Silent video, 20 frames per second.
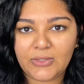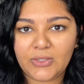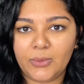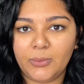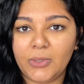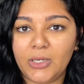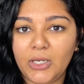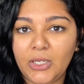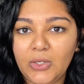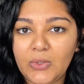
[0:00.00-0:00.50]
So I'm
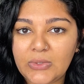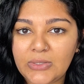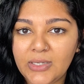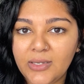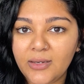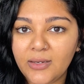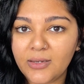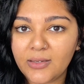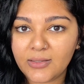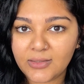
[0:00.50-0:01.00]
going to use
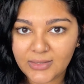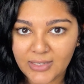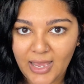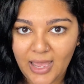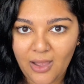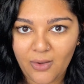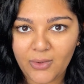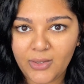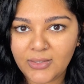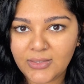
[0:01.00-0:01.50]
it
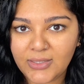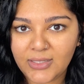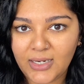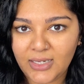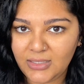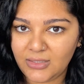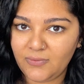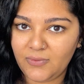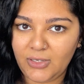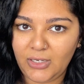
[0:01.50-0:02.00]
now in
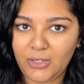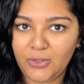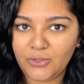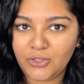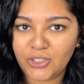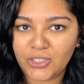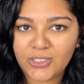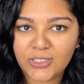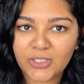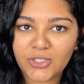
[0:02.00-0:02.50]
today's video
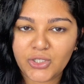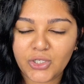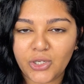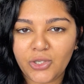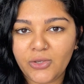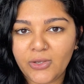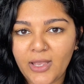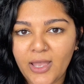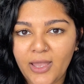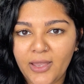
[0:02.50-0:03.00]
just to show
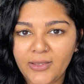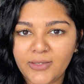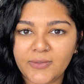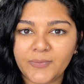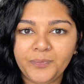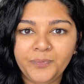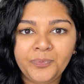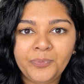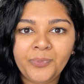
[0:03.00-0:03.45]
you guys